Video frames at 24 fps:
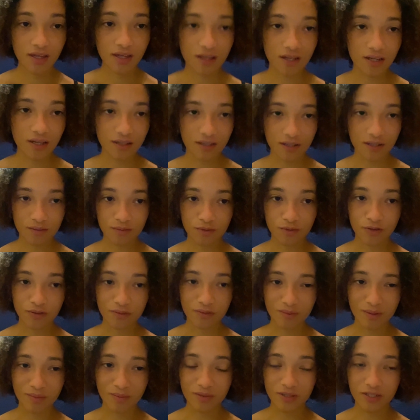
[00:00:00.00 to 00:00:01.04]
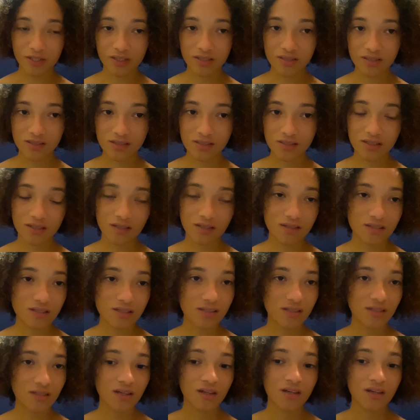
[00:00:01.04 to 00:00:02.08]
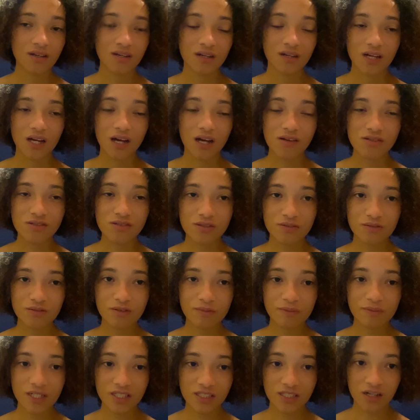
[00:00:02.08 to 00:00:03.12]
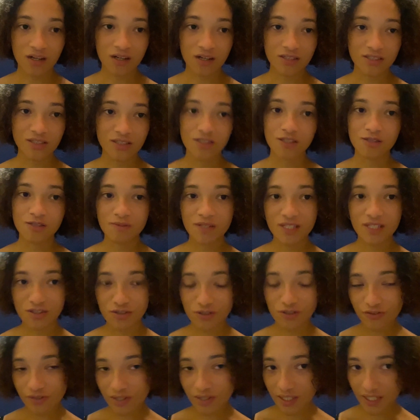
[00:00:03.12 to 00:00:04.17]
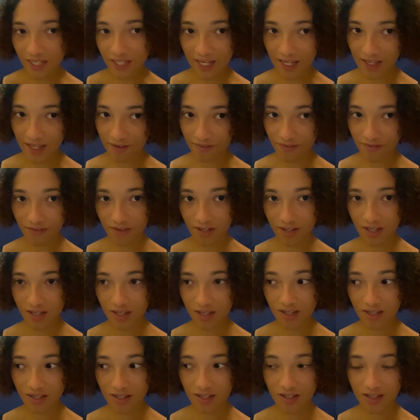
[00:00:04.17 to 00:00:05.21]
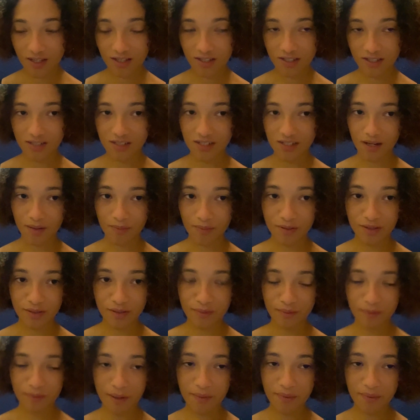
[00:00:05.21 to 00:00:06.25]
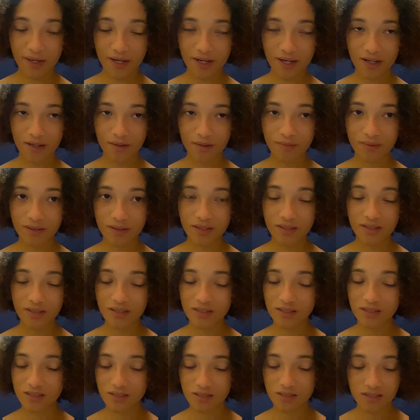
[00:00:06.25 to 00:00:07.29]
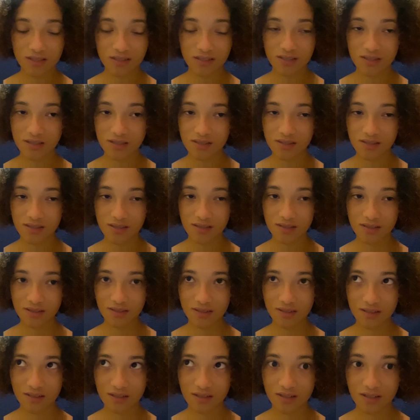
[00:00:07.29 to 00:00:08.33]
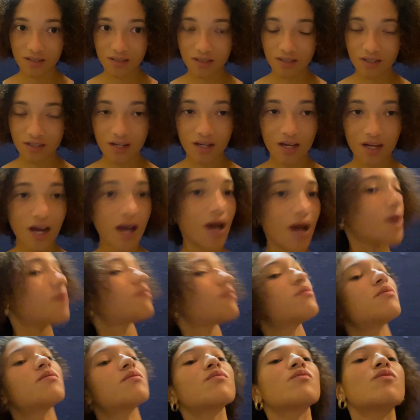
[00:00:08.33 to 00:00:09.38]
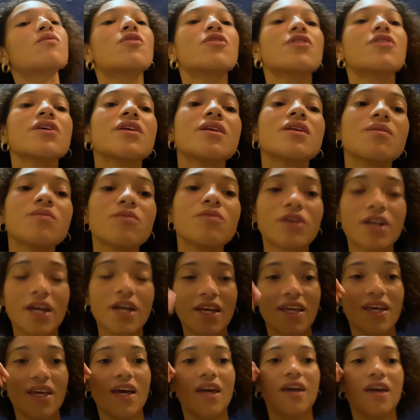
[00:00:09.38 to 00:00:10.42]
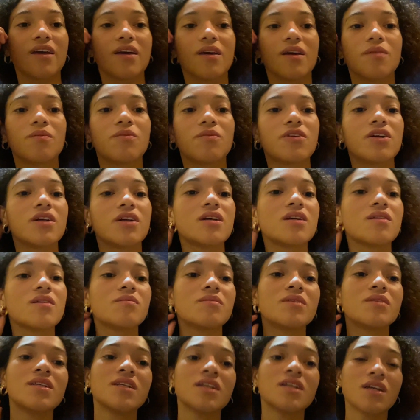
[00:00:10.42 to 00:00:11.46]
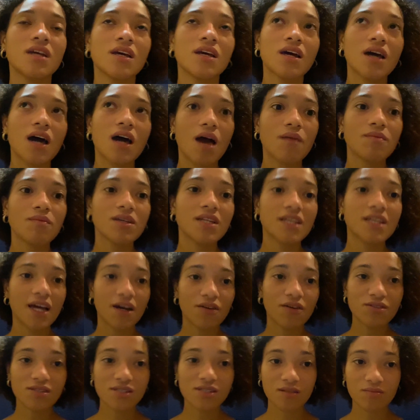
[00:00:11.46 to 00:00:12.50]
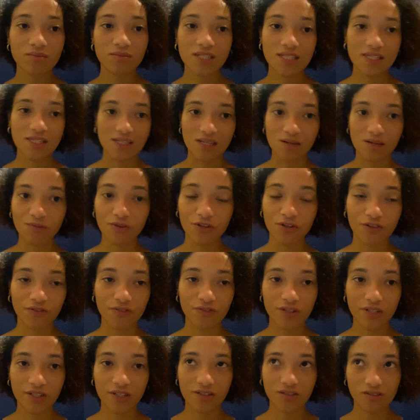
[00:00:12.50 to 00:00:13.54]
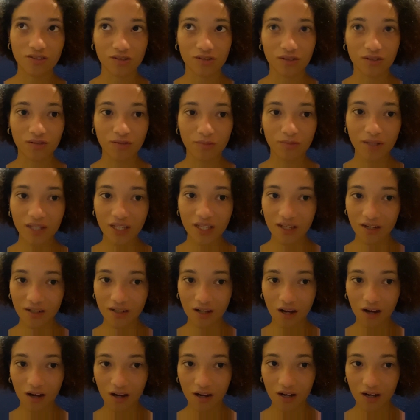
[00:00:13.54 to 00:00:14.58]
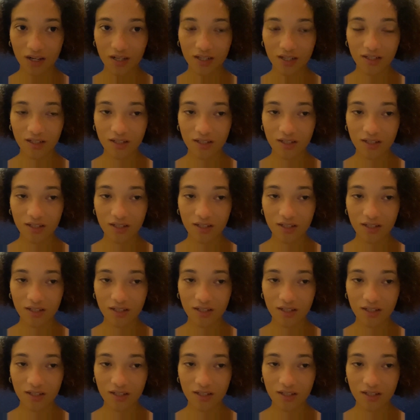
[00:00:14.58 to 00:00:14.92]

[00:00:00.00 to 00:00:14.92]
I think I'm gonna wear my Birkenstocks because I was gonna wear my Docs just because they're really heavy and to not put them in my bag, but it's just I wore them when I came, right? But I mean, now it's gonna be summer over there, so it'll be like hot.